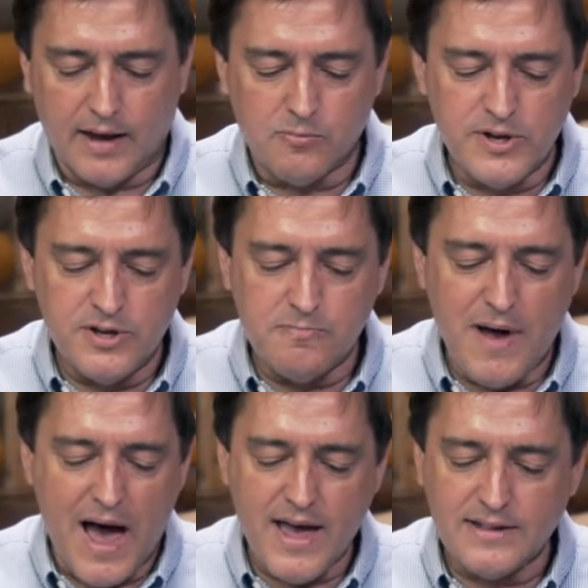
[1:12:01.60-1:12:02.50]
And when you
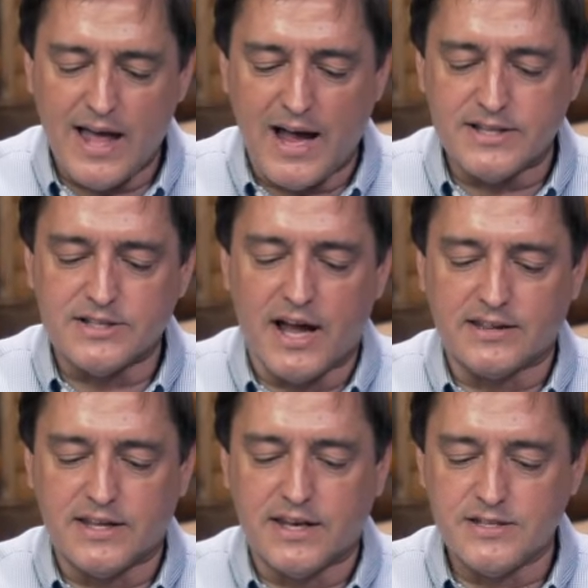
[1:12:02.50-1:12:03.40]
buy lights
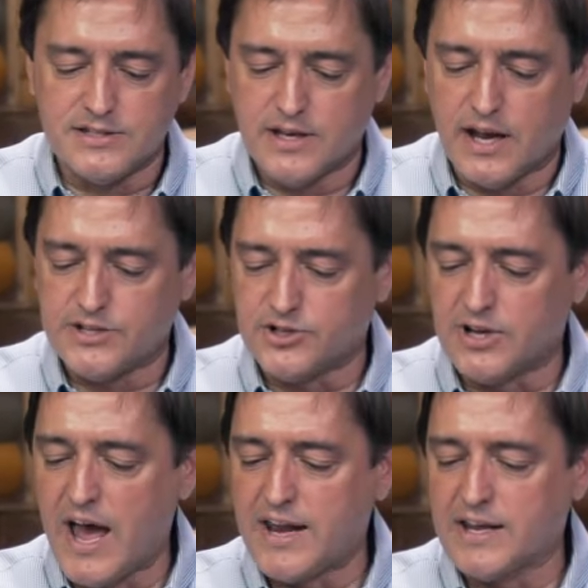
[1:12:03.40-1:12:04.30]
like this at your
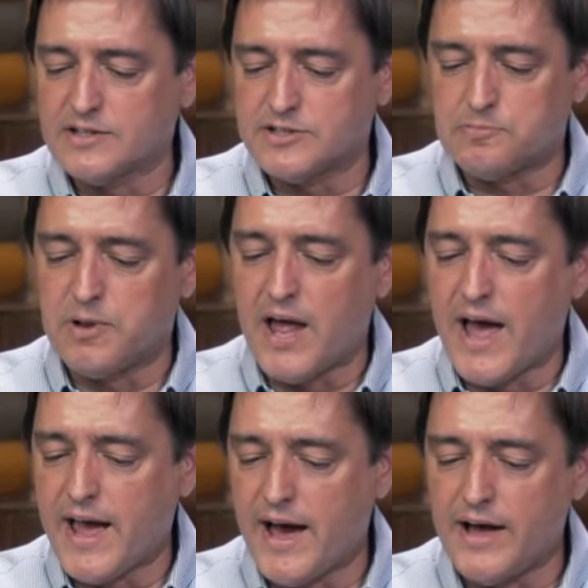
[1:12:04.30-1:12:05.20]
lighting
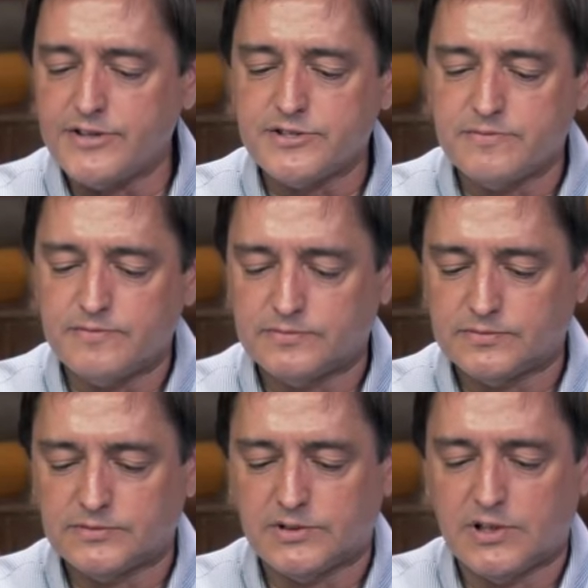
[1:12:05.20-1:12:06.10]
supply house,
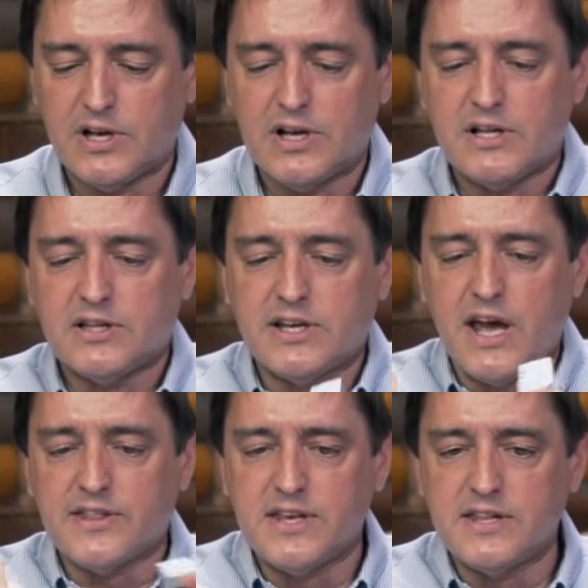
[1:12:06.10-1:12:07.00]
look at
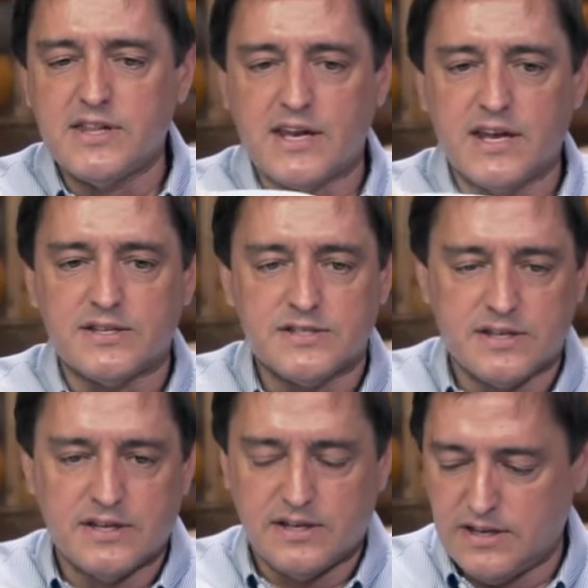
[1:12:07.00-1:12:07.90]
how thin that
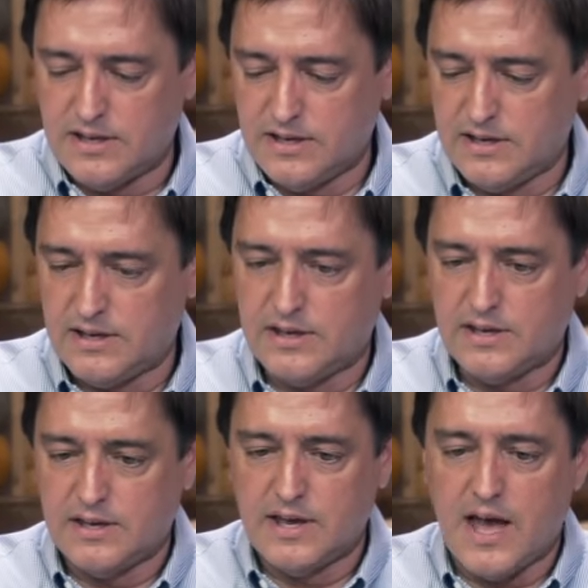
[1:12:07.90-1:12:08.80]
is.
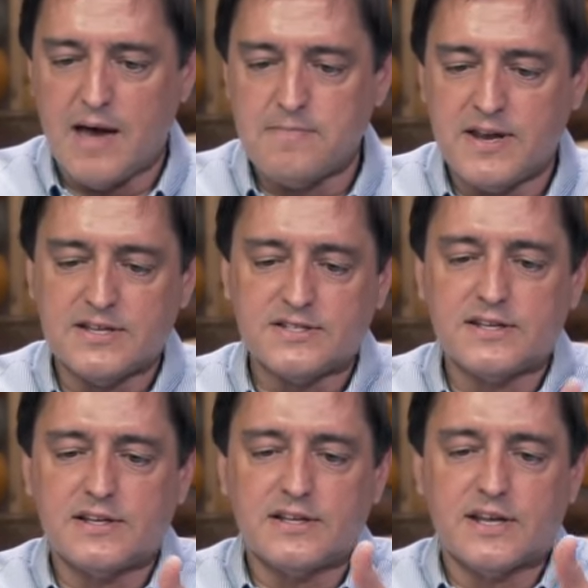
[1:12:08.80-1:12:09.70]
I mean,
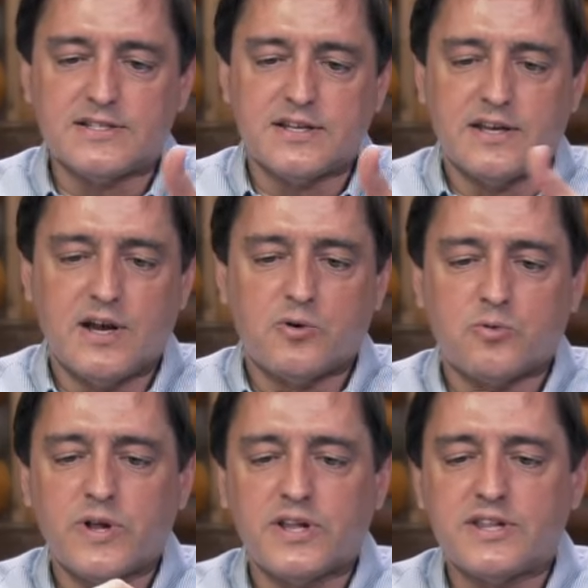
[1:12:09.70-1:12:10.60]
it's, it's
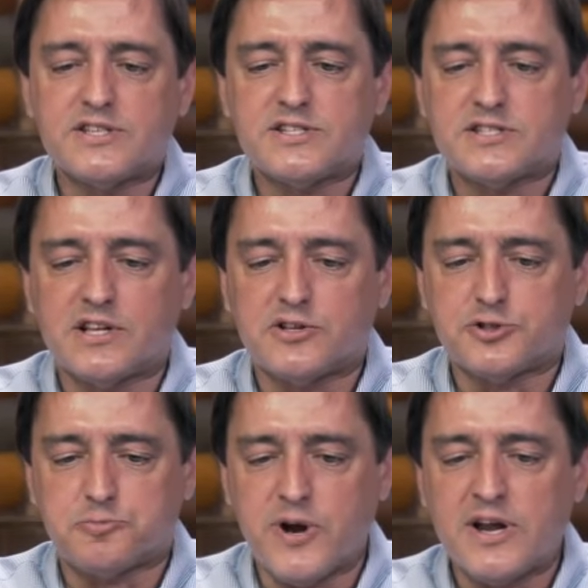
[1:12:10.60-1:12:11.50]
really, this is a little
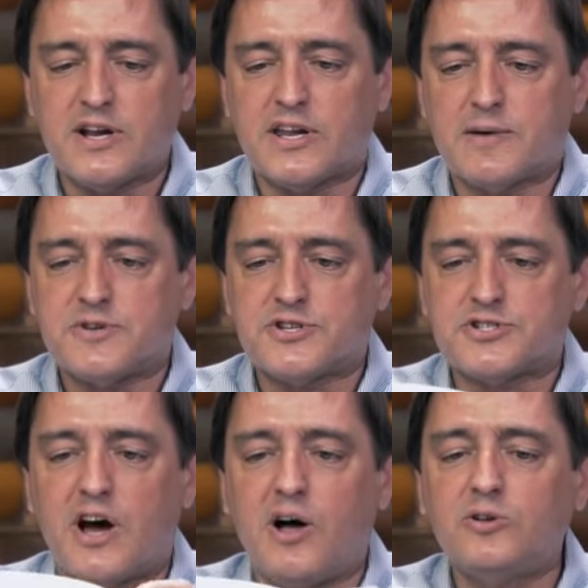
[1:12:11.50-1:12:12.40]
spring clip
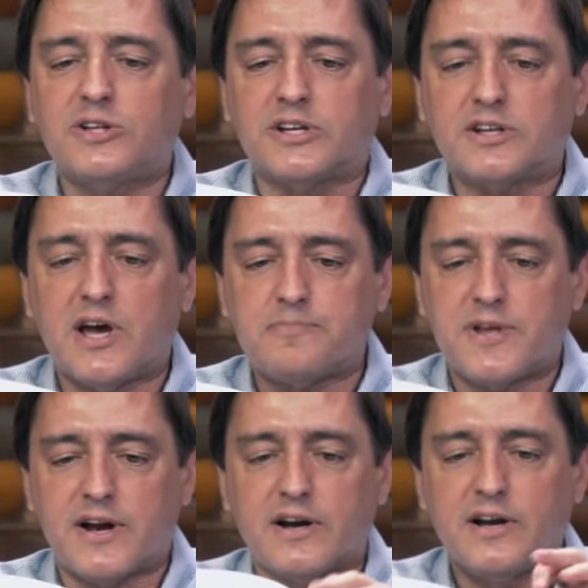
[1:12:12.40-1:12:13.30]
just to hold it up
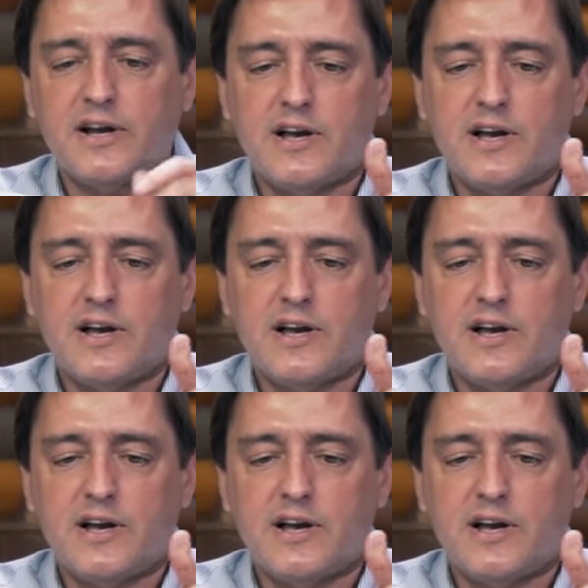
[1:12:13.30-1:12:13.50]
there.